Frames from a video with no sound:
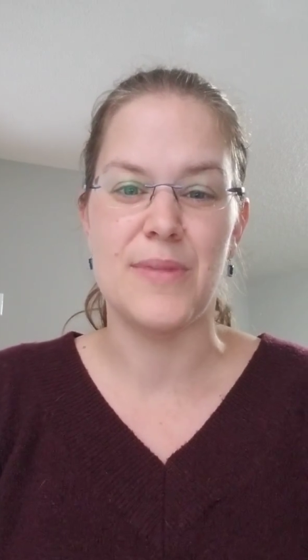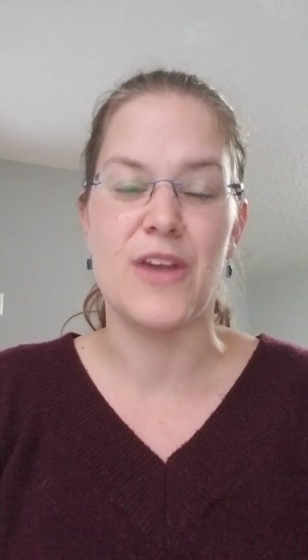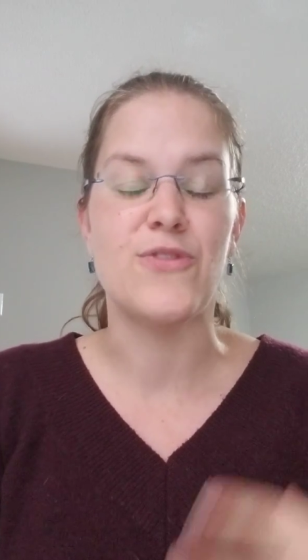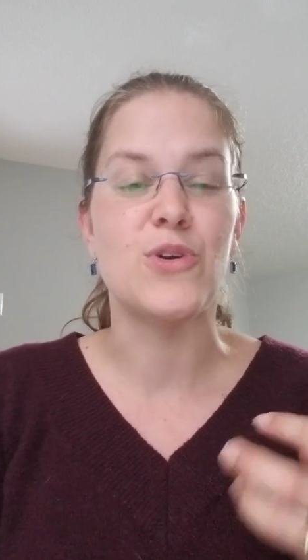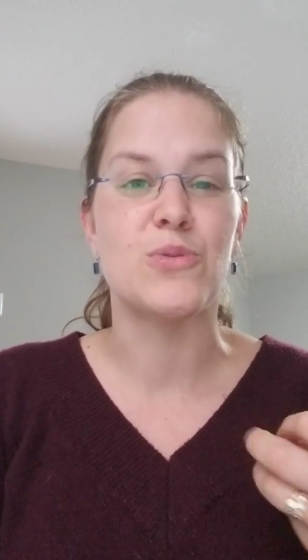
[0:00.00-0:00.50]

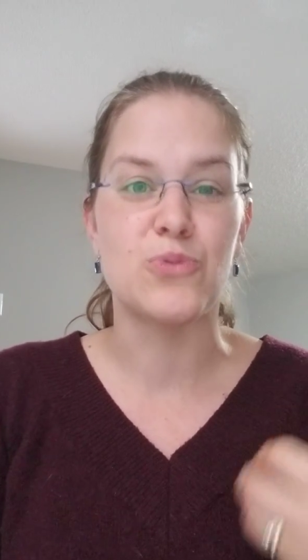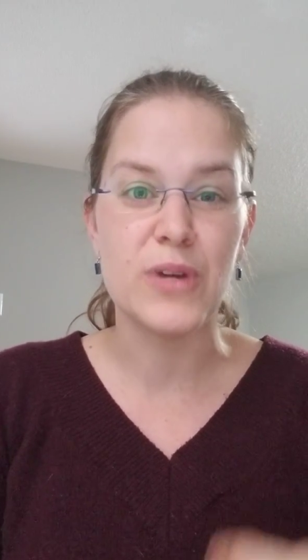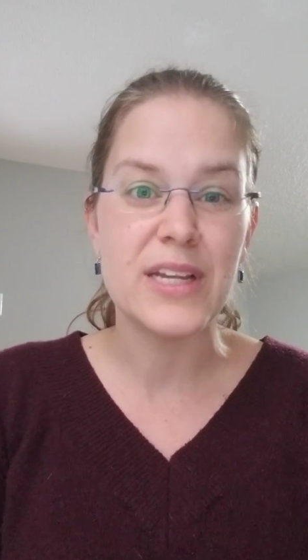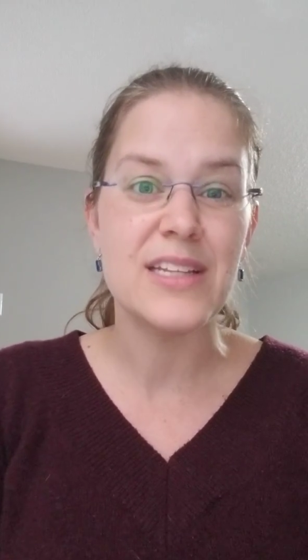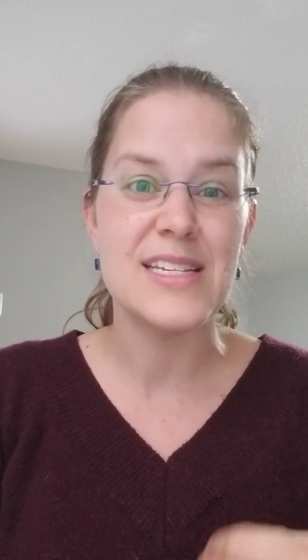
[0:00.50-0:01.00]
If you're
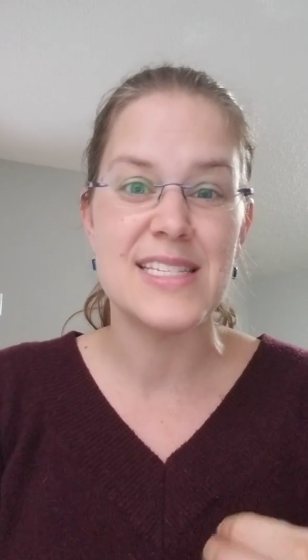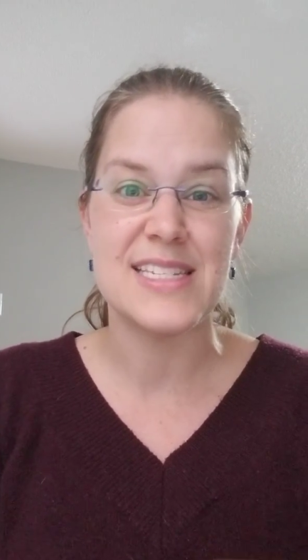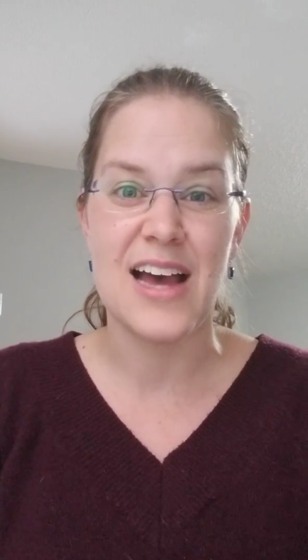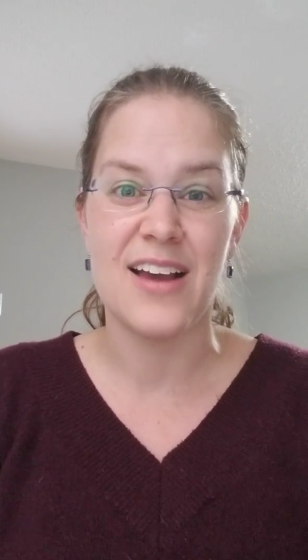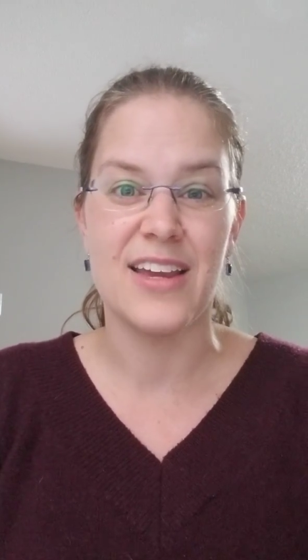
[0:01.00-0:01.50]
really
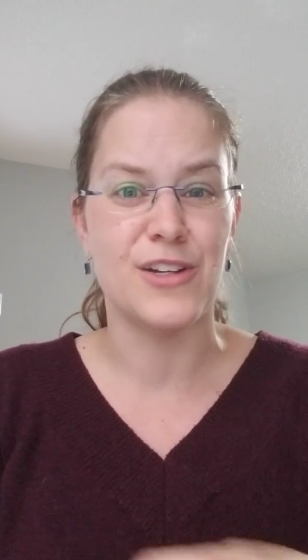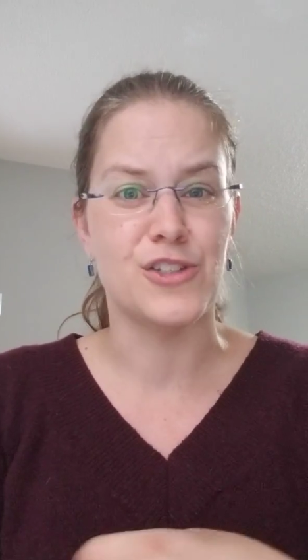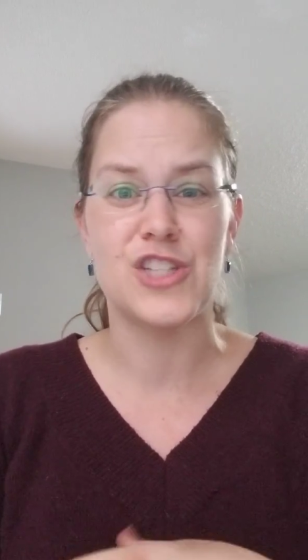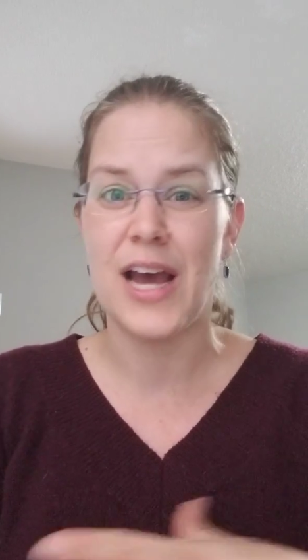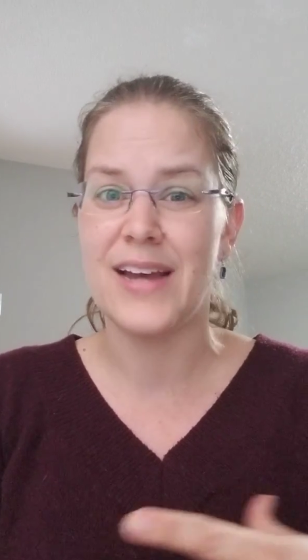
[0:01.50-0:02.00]
stuck and your
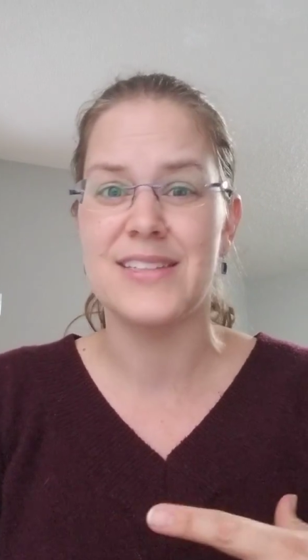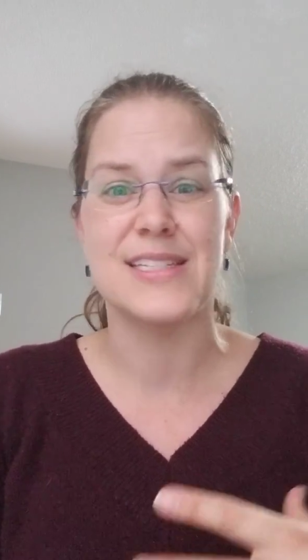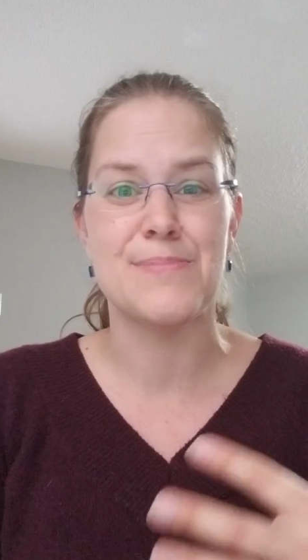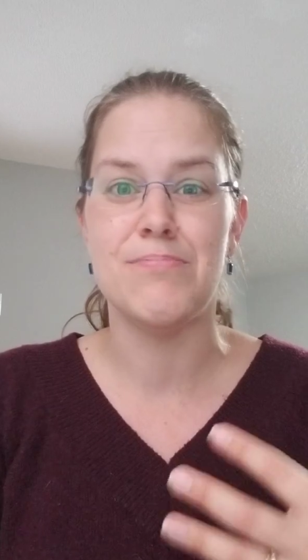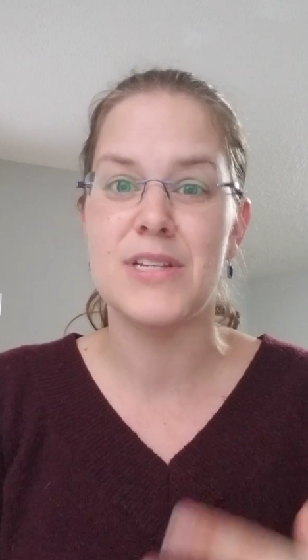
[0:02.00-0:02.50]
child
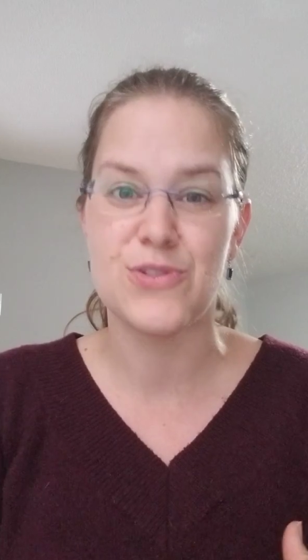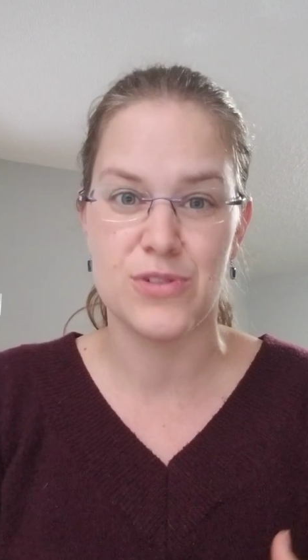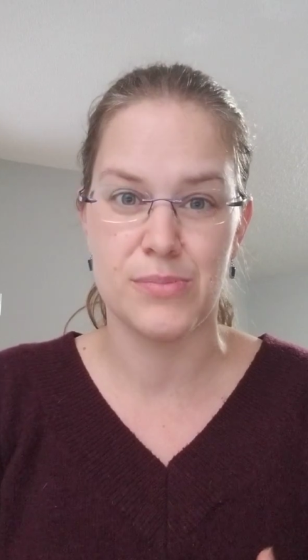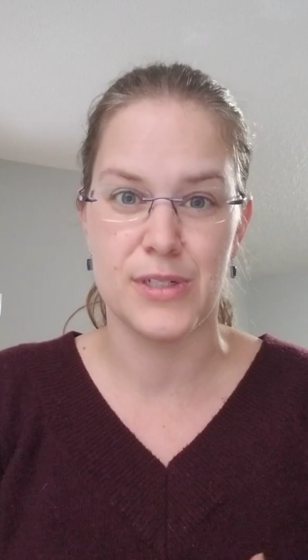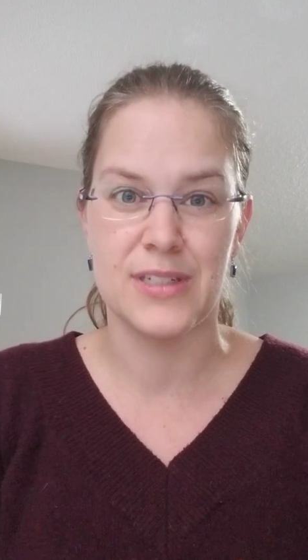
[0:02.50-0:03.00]
is
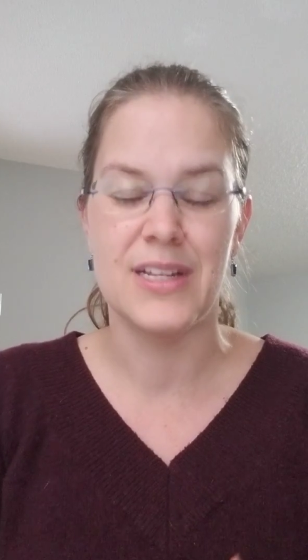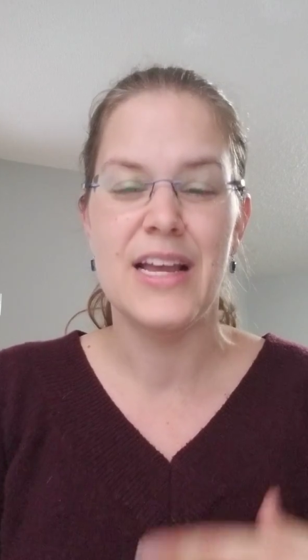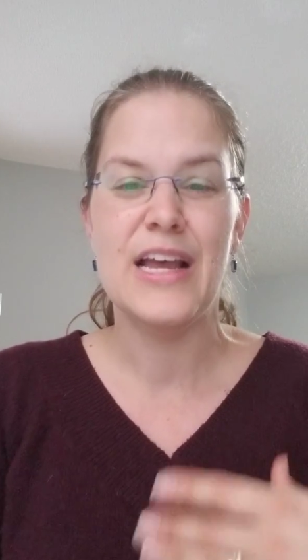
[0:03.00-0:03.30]
miserable,